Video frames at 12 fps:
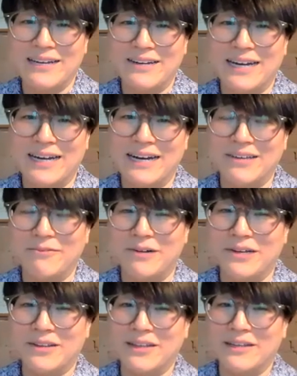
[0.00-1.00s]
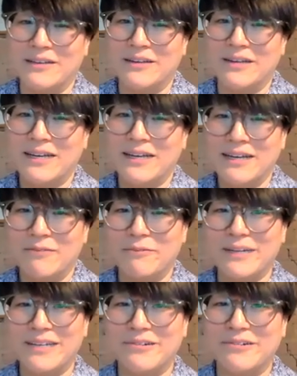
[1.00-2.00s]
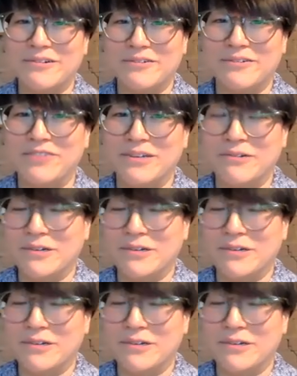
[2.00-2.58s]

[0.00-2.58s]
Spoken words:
how you want the reader or viewer